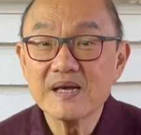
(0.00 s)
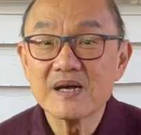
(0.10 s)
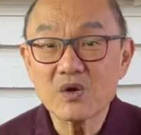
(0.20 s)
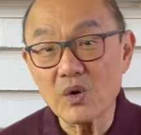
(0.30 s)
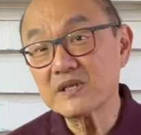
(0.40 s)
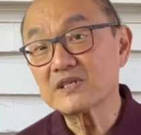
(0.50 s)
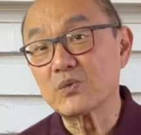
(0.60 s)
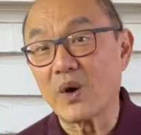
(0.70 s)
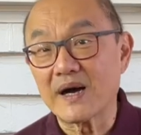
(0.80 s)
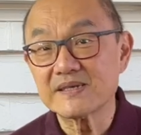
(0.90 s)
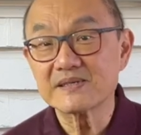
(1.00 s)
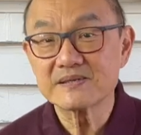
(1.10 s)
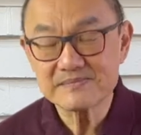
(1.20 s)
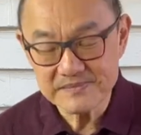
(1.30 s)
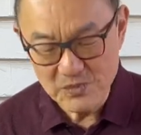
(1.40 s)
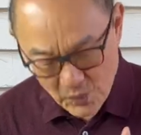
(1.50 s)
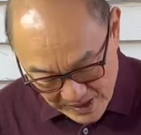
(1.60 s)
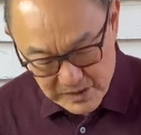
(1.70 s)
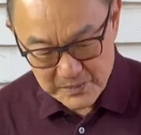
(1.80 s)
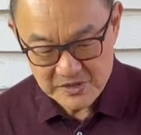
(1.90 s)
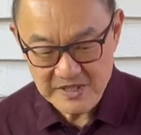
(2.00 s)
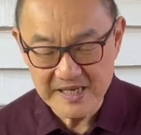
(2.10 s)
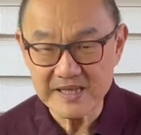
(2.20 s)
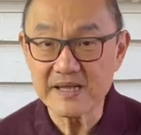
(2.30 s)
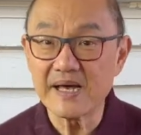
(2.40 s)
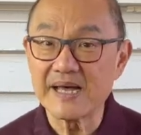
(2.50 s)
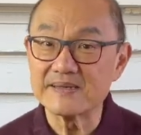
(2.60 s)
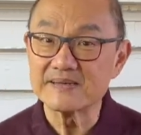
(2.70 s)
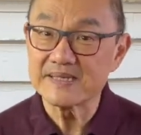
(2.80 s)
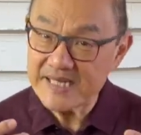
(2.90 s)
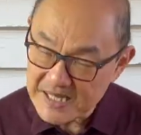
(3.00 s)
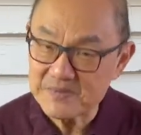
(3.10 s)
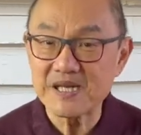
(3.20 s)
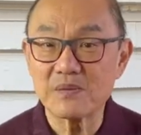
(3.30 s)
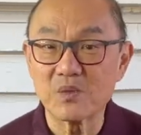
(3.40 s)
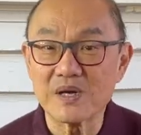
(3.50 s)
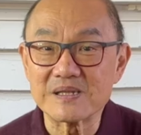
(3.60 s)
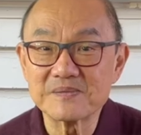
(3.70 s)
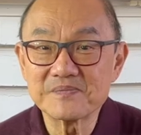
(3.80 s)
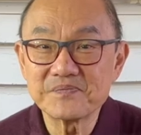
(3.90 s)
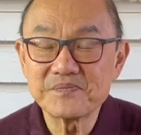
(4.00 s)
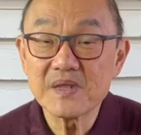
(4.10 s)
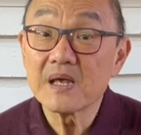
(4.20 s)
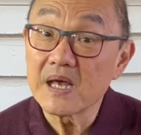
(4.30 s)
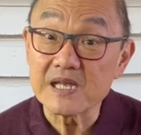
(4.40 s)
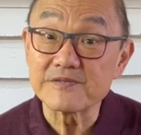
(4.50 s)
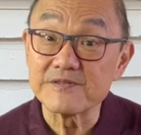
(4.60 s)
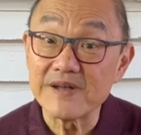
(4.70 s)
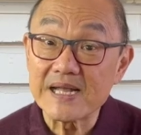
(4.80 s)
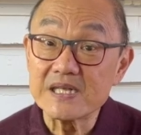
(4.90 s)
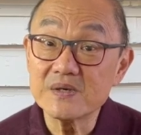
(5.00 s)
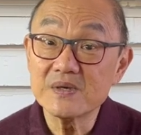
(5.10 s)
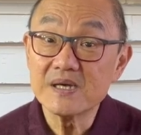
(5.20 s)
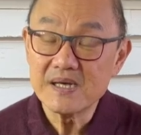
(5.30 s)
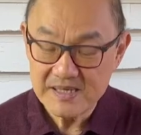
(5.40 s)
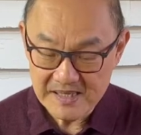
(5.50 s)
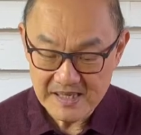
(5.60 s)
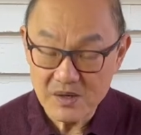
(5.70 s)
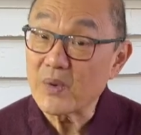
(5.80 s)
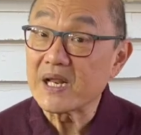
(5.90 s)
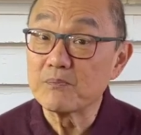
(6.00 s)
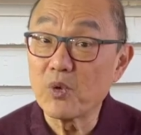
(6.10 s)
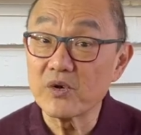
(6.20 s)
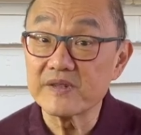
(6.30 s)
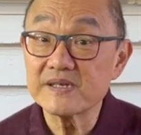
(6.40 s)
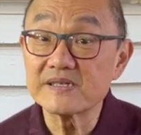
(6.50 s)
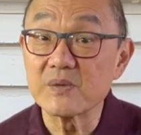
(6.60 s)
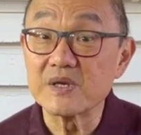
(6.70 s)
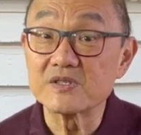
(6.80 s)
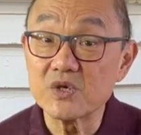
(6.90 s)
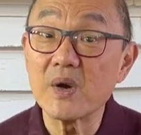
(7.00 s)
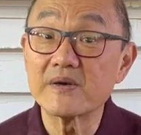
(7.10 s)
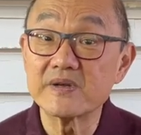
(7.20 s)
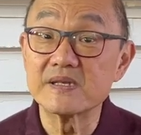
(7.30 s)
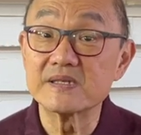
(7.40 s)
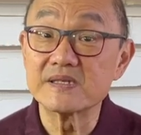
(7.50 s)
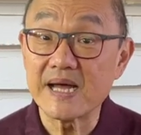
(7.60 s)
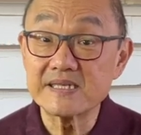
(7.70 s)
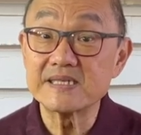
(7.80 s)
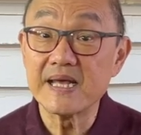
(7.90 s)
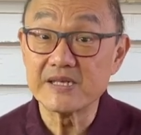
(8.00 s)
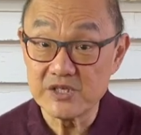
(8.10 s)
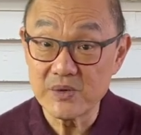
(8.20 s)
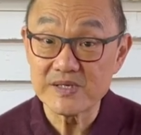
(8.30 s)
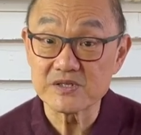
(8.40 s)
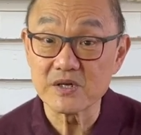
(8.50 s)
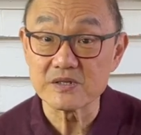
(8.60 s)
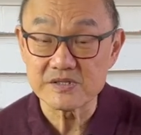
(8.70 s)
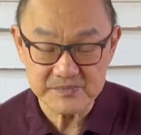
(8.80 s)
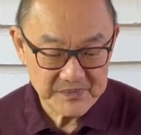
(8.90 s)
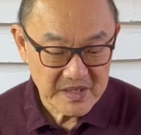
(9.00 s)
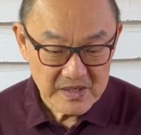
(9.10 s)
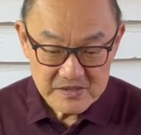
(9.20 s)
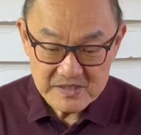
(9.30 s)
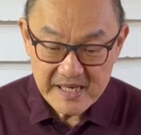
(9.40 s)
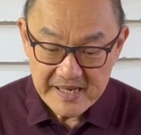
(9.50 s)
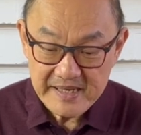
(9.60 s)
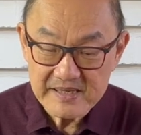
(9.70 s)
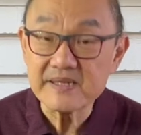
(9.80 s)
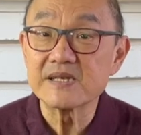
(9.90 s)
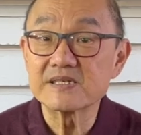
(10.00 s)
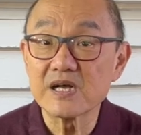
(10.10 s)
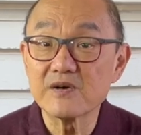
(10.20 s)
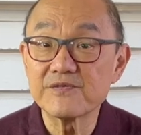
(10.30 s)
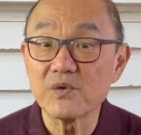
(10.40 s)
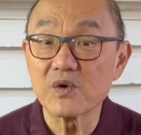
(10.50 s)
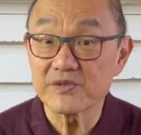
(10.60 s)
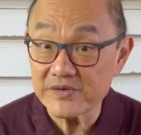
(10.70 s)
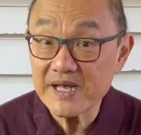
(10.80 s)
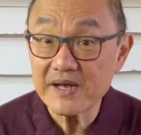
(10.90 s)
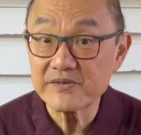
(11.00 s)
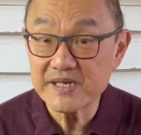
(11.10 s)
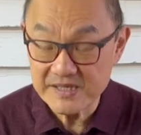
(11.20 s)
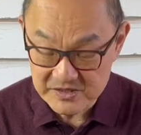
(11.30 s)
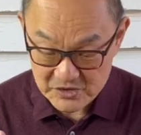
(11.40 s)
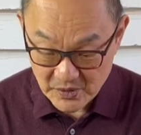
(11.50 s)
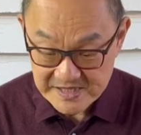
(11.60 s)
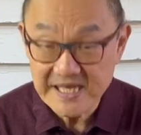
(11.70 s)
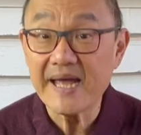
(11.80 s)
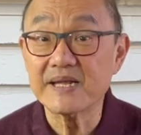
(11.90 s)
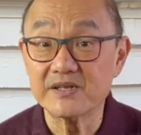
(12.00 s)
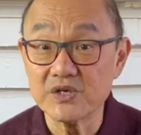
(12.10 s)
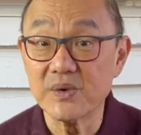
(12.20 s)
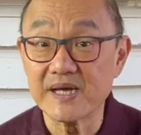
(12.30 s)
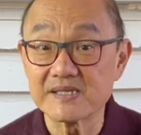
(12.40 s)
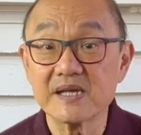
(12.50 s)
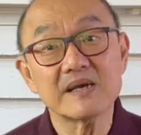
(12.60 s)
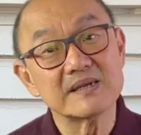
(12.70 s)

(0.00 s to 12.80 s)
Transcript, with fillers: Quality-wise, well put together and keeps up well. As for value, uh, when I bought these, they were 298 US dollars. Today, they sell for 328 US.